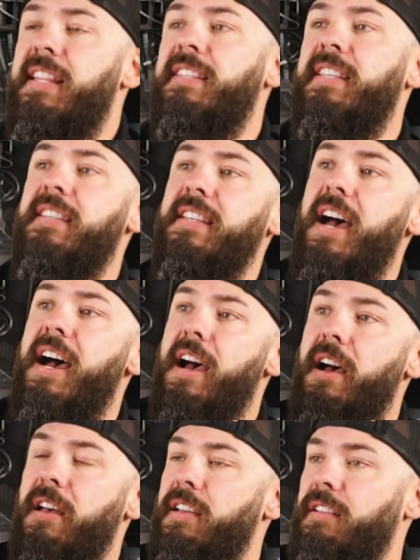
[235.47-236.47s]
This is,
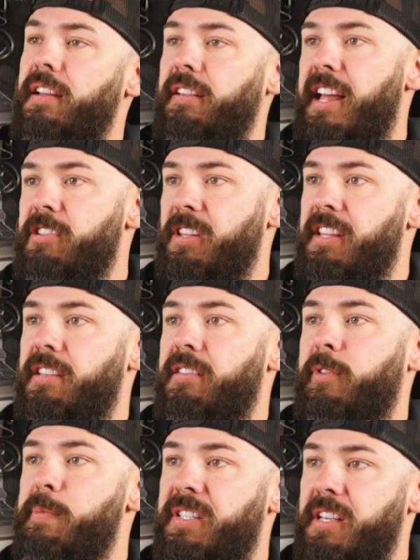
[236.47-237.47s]
allegedly this
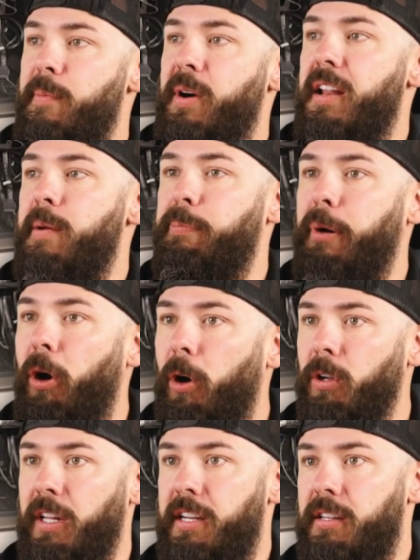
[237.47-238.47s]
is from someone in
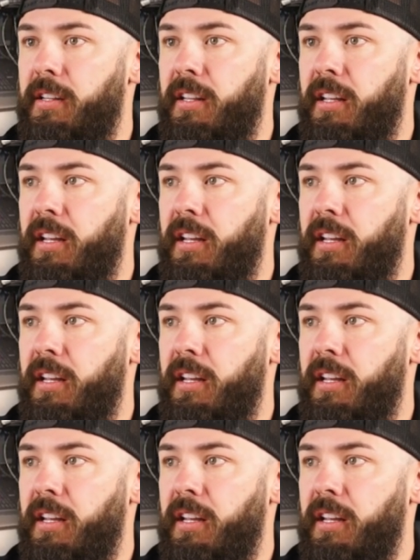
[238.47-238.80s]
Poland